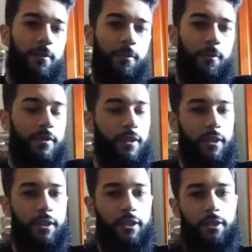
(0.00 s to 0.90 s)
Or was
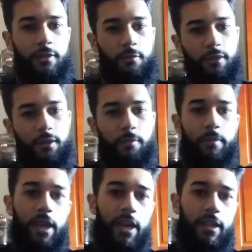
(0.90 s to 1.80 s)
it good? Was
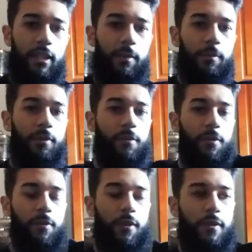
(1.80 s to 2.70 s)
it bad? Let me know
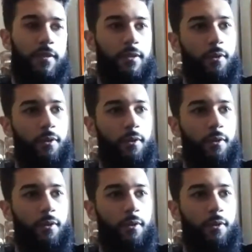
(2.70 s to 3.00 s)
your thoughts.